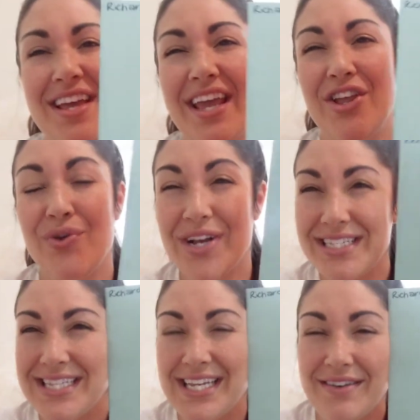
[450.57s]
Can you
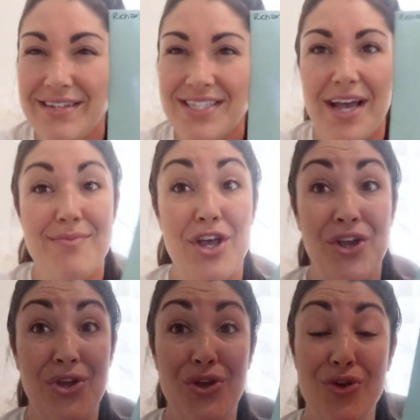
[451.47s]
guys think of a time that
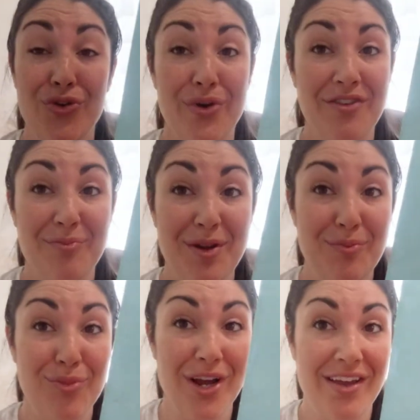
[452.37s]
you have
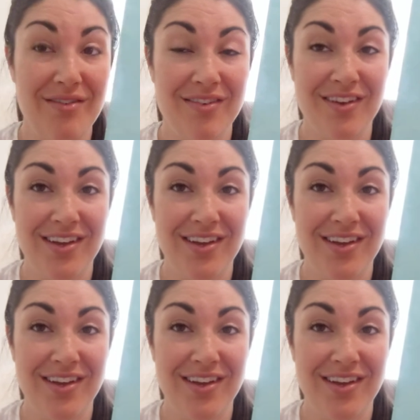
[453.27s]
been brave?